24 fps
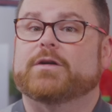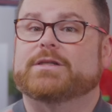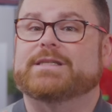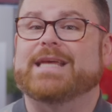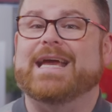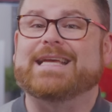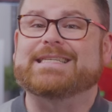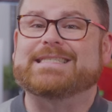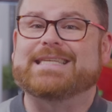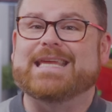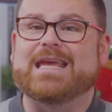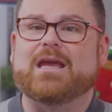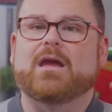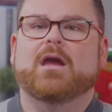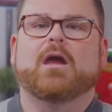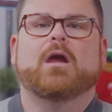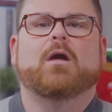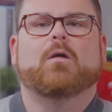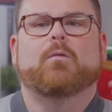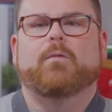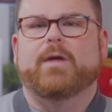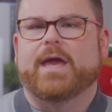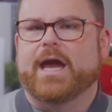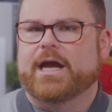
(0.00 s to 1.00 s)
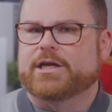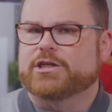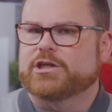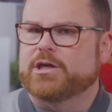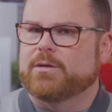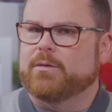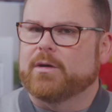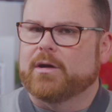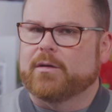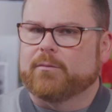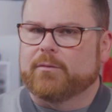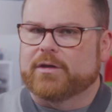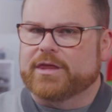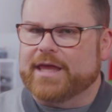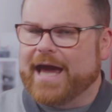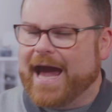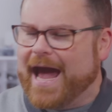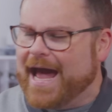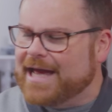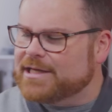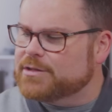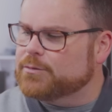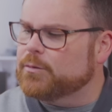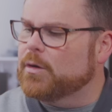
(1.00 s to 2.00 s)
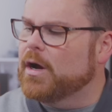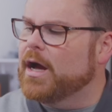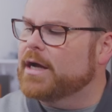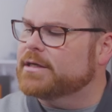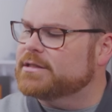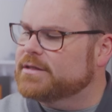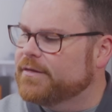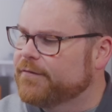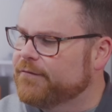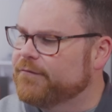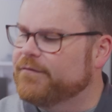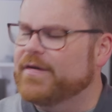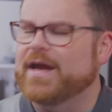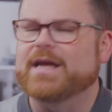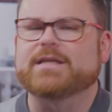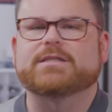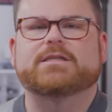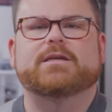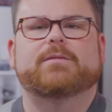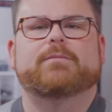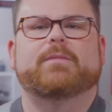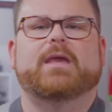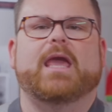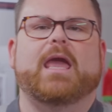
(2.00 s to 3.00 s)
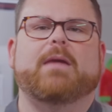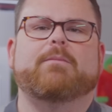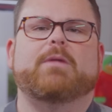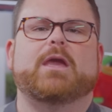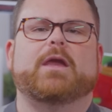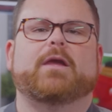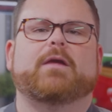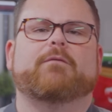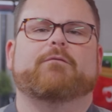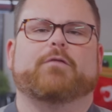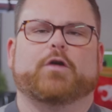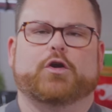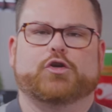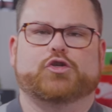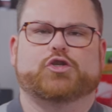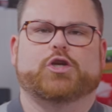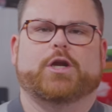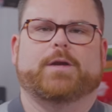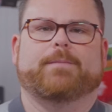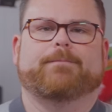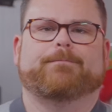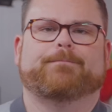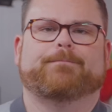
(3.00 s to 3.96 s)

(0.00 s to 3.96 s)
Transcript: For testing, we actually went with ASRock's Phantom Gaming version.